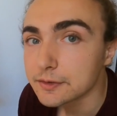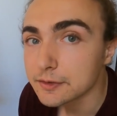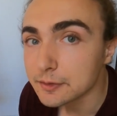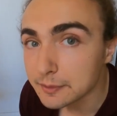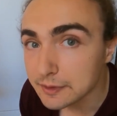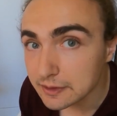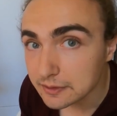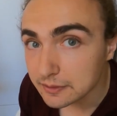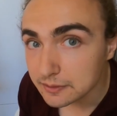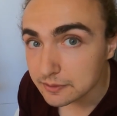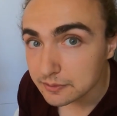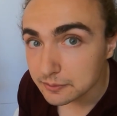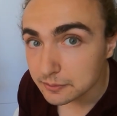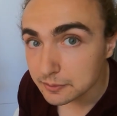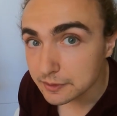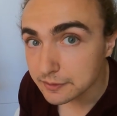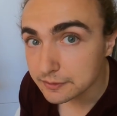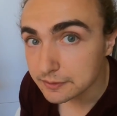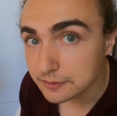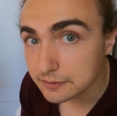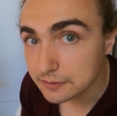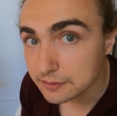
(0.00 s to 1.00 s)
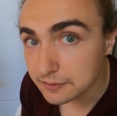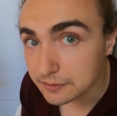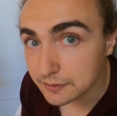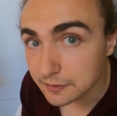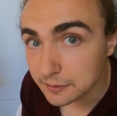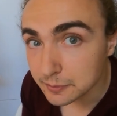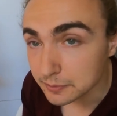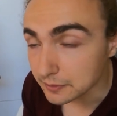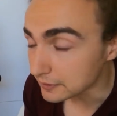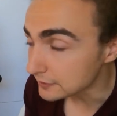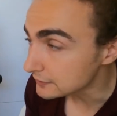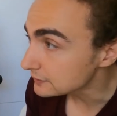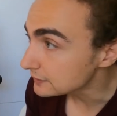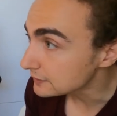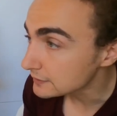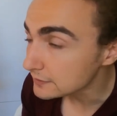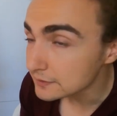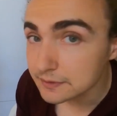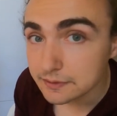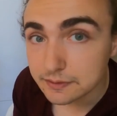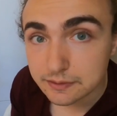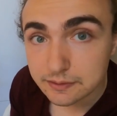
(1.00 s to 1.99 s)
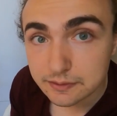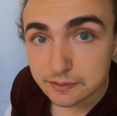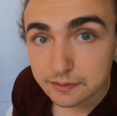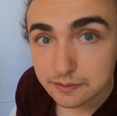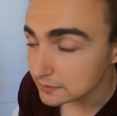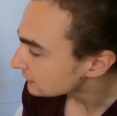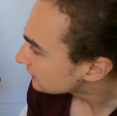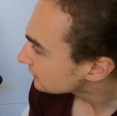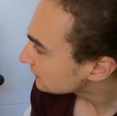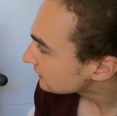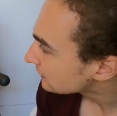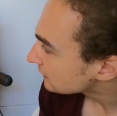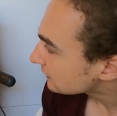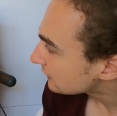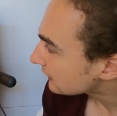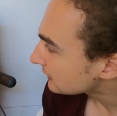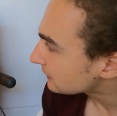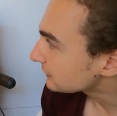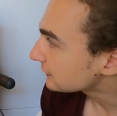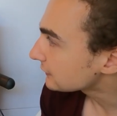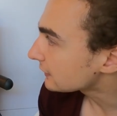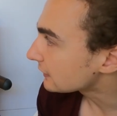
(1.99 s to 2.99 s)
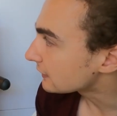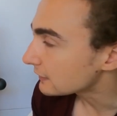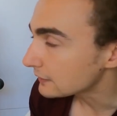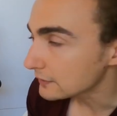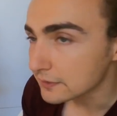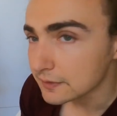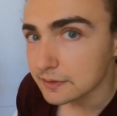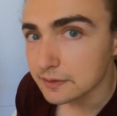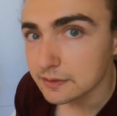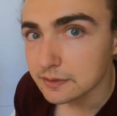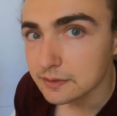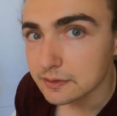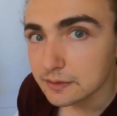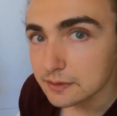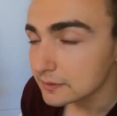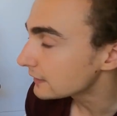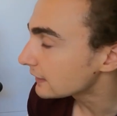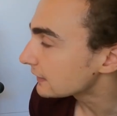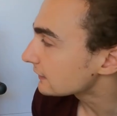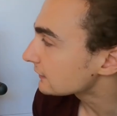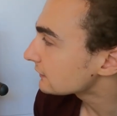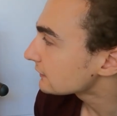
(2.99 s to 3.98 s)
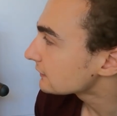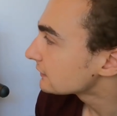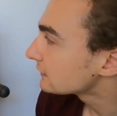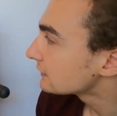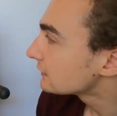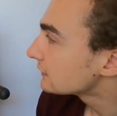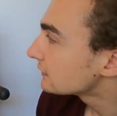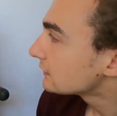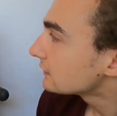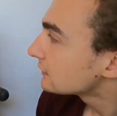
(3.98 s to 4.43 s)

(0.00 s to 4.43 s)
So when I researched this project, I was taught that